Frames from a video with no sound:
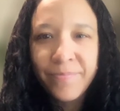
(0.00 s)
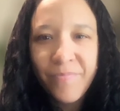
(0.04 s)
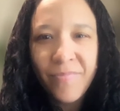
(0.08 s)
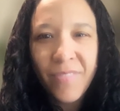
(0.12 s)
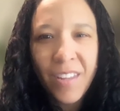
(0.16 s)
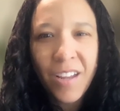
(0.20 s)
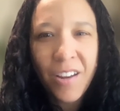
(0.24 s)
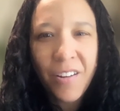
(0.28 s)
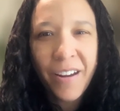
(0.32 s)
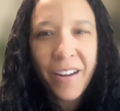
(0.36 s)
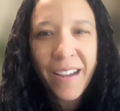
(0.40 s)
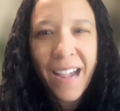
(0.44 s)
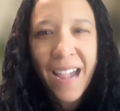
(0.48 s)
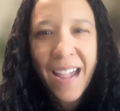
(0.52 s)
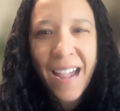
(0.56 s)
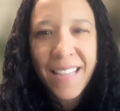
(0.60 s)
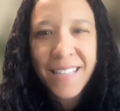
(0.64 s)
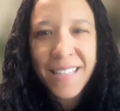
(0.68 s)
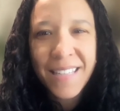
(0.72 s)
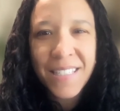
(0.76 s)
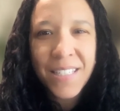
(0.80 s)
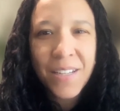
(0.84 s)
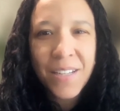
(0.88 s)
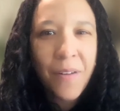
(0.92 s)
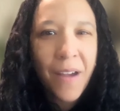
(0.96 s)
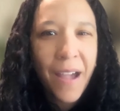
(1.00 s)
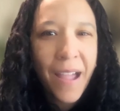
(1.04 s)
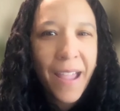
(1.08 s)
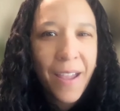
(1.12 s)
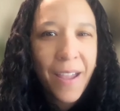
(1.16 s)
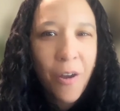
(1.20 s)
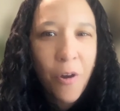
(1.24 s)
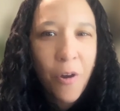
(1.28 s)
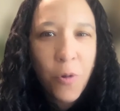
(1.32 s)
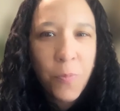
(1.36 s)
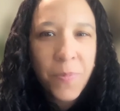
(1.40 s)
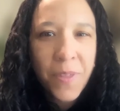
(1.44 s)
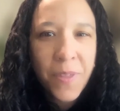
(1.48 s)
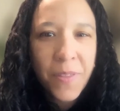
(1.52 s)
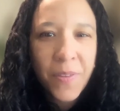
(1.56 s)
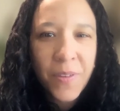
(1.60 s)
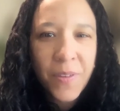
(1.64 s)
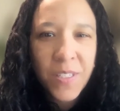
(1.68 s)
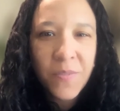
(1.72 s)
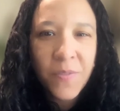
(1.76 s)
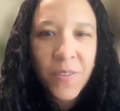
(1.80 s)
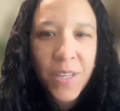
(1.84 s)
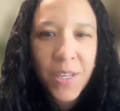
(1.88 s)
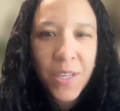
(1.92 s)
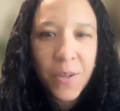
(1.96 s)
All right, guys, so I hope that
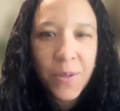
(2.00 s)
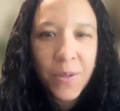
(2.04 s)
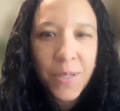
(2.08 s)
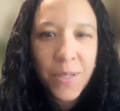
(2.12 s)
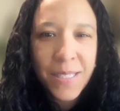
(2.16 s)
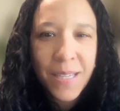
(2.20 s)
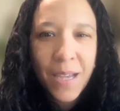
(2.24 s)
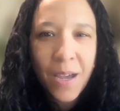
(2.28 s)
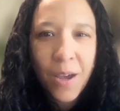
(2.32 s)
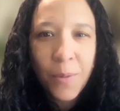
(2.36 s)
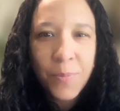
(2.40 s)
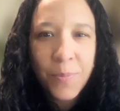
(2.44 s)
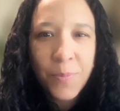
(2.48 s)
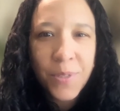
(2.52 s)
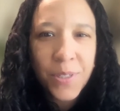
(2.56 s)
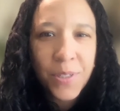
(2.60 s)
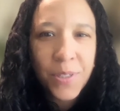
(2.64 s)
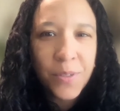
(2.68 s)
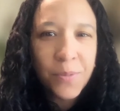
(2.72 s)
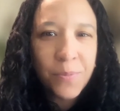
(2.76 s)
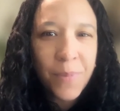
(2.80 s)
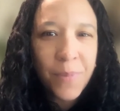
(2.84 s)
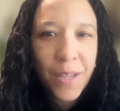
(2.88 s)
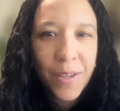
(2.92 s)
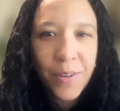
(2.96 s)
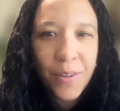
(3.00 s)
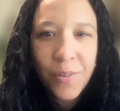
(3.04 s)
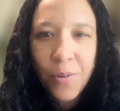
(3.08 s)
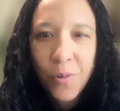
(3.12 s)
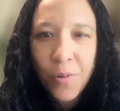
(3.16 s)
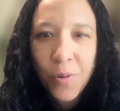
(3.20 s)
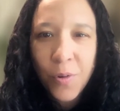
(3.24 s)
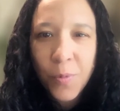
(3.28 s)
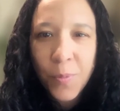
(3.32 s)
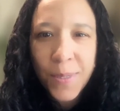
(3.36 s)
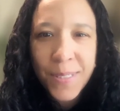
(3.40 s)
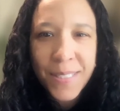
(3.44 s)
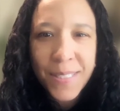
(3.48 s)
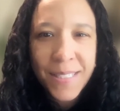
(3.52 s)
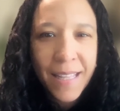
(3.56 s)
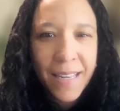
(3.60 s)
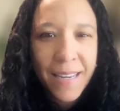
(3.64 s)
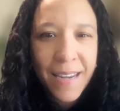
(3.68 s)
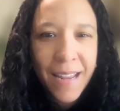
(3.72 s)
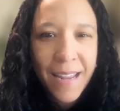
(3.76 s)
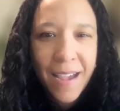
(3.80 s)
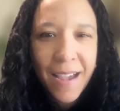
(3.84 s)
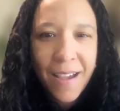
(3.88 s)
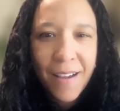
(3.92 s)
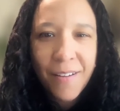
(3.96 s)
this video has helped you. My goal was that
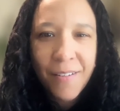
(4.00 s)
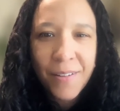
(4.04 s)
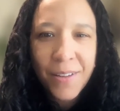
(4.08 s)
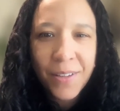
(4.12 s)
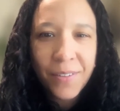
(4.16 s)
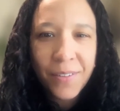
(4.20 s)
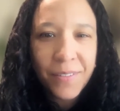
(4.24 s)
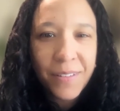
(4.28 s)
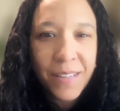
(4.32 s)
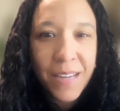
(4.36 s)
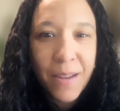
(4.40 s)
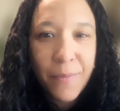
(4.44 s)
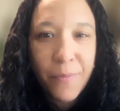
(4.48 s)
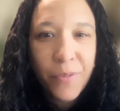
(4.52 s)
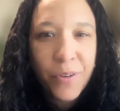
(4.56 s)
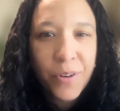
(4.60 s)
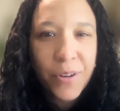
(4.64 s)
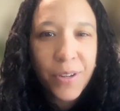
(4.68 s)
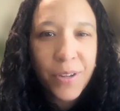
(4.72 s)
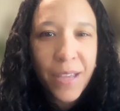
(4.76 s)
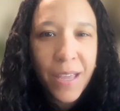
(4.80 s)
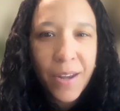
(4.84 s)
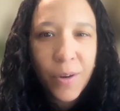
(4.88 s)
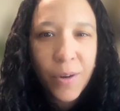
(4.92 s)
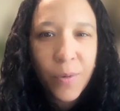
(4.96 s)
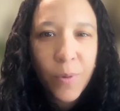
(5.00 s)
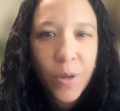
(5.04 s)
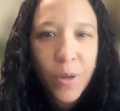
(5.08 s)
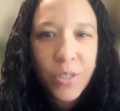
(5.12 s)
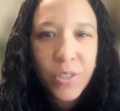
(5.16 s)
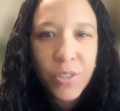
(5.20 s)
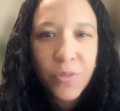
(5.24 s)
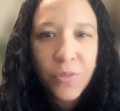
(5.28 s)
now you'll never get a question